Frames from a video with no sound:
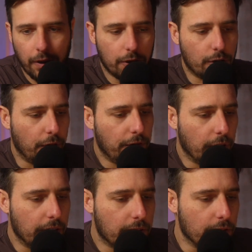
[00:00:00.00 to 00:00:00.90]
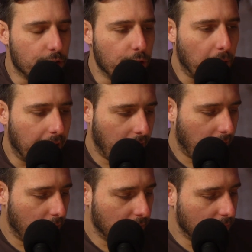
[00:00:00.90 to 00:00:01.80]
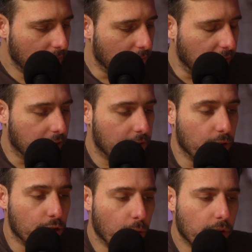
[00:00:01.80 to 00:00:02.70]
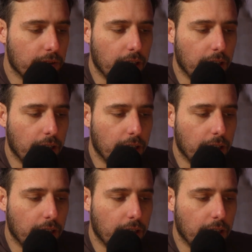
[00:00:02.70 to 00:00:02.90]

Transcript: So, for instance, you might have Venus in Taurus,